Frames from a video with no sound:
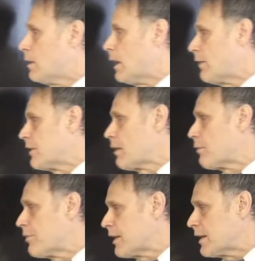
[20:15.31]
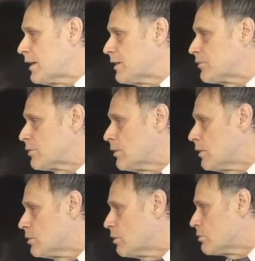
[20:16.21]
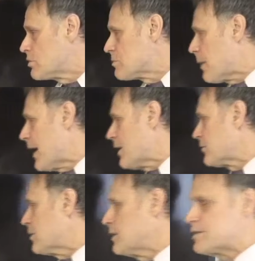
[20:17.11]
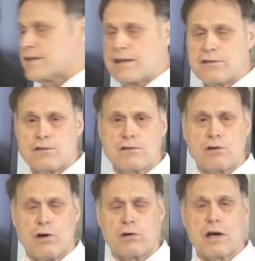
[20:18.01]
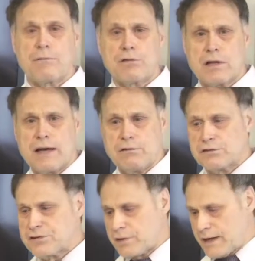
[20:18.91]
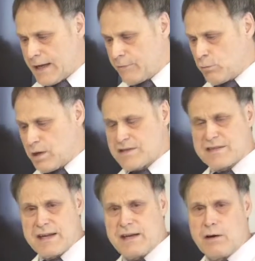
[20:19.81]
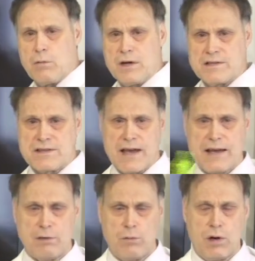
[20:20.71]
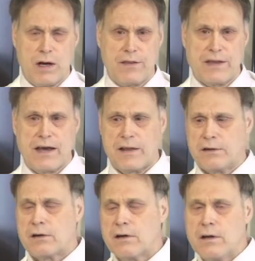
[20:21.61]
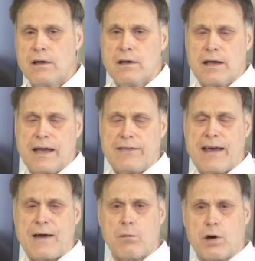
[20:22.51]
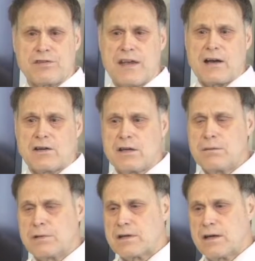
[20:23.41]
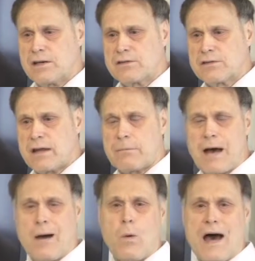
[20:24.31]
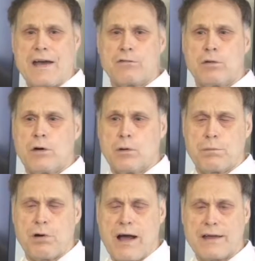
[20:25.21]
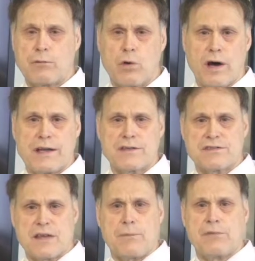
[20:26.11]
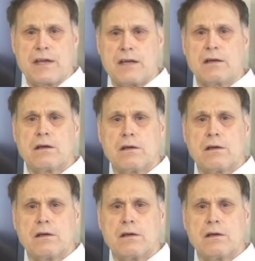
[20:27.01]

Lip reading: The other thing is, you and your spouse can each set your own comfort level, so they have one setting on one side and one on the other. And that works out good because, like, my wife would probably want something